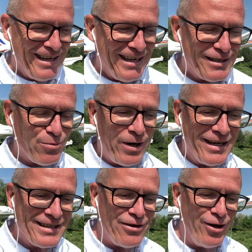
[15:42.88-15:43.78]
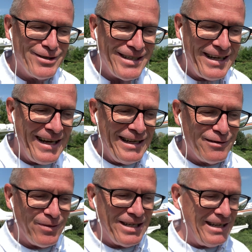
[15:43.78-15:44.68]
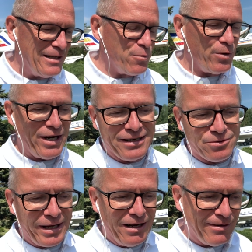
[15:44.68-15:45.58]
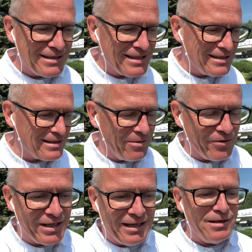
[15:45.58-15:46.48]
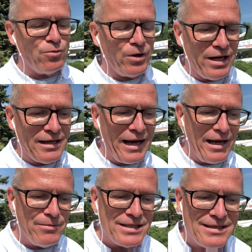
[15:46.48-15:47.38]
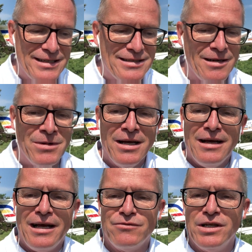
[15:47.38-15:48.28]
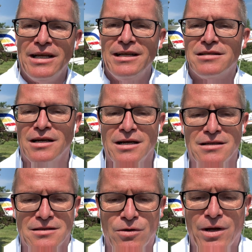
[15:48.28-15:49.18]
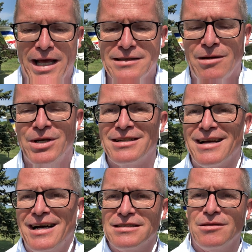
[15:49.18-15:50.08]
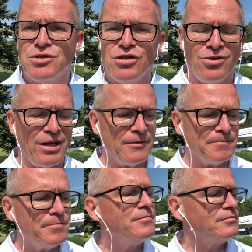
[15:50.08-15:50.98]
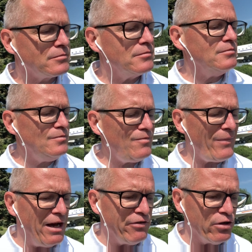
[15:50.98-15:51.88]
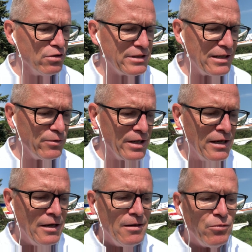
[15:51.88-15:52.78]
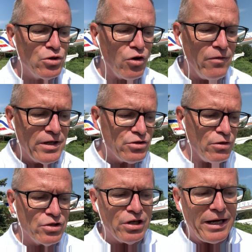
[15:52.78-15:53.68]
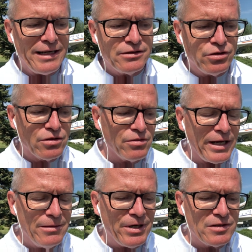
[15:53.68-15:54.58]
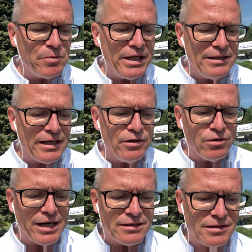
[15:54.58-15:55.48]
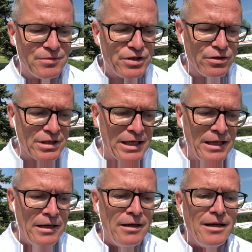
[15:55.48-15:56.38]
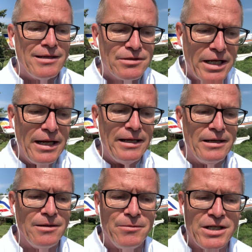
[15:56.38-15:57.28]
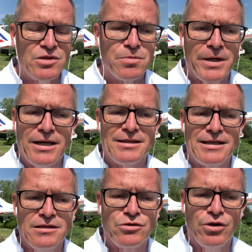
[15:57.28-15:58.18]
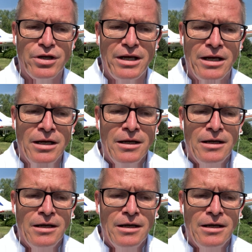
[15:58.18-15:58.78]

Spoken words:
It's one continent, we need one railway system, we need one highway system, and we need to get them in the customs union. I forgot that one. Moldova, Georgia and Ukraine must be in the EU customs union. It's really much better than Turkey.